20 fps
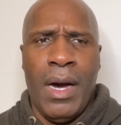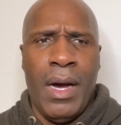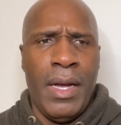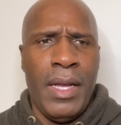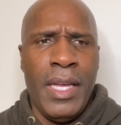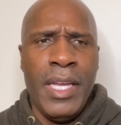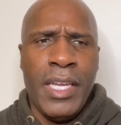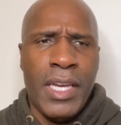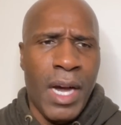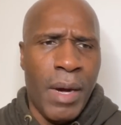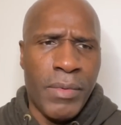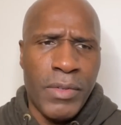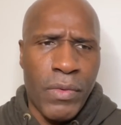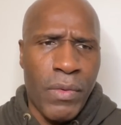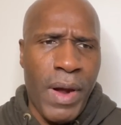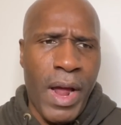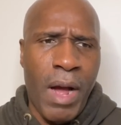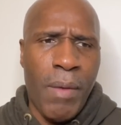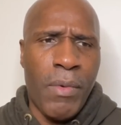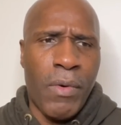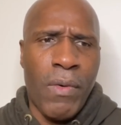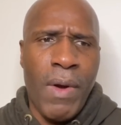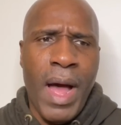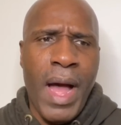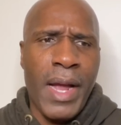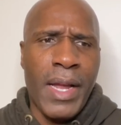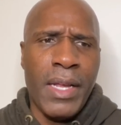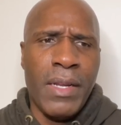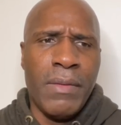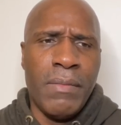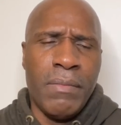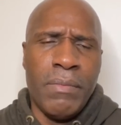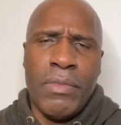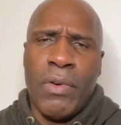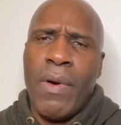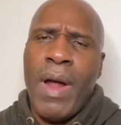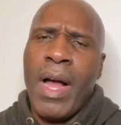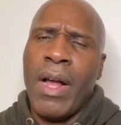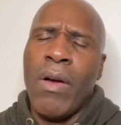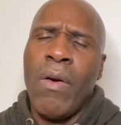He comes around Barack, and
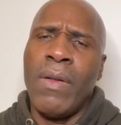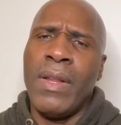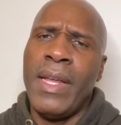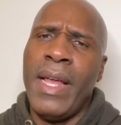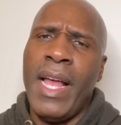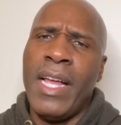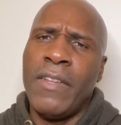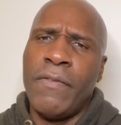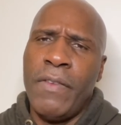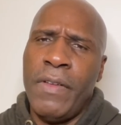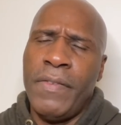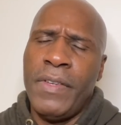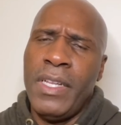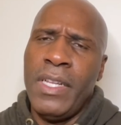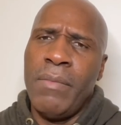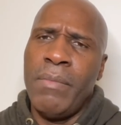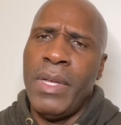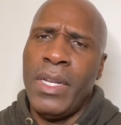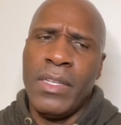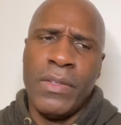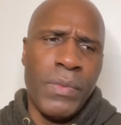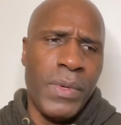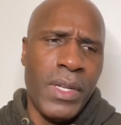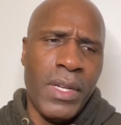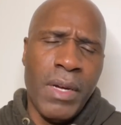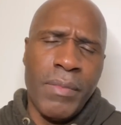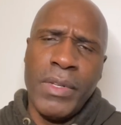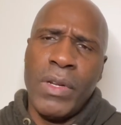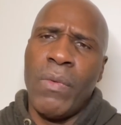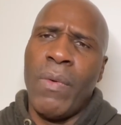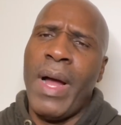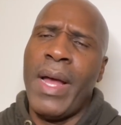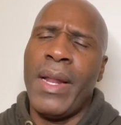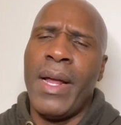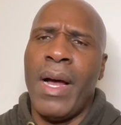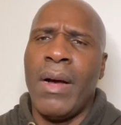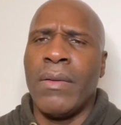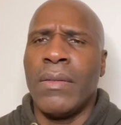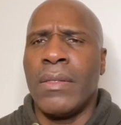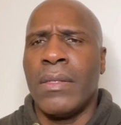Barack only has 15 minutes when he comes to the White
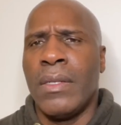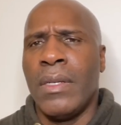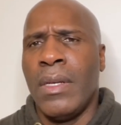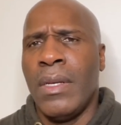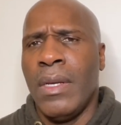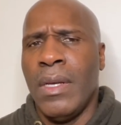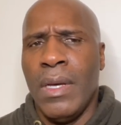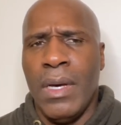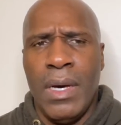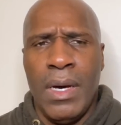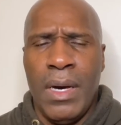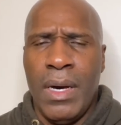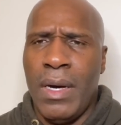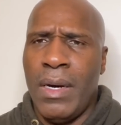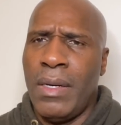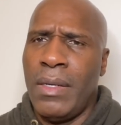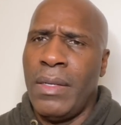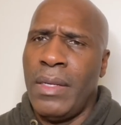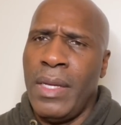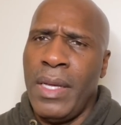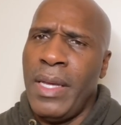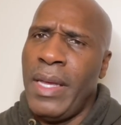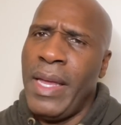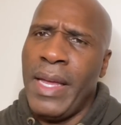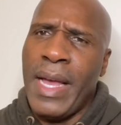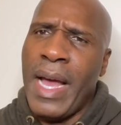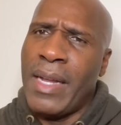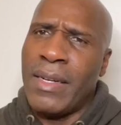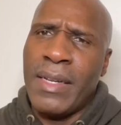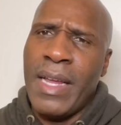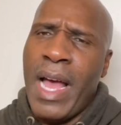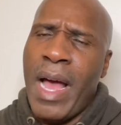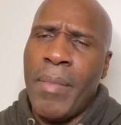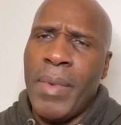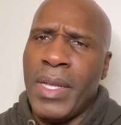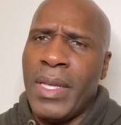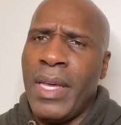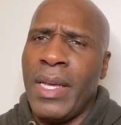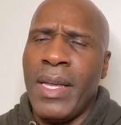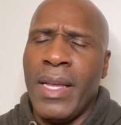House. He ain't got time
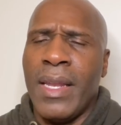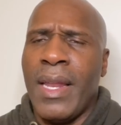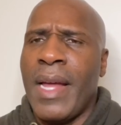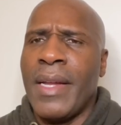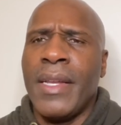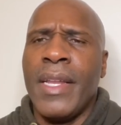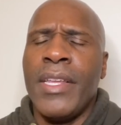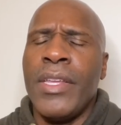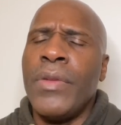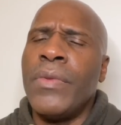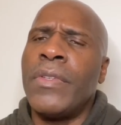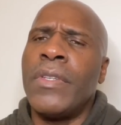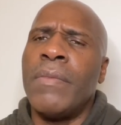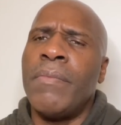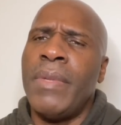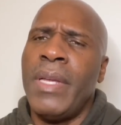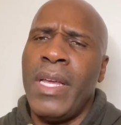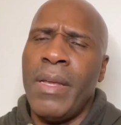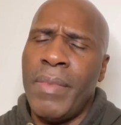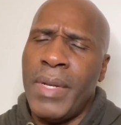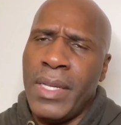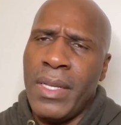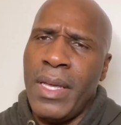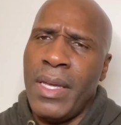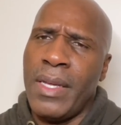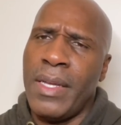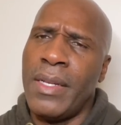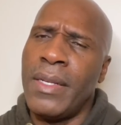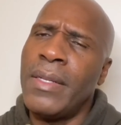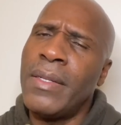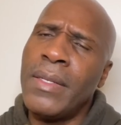to kick it like they used to be able to kick it.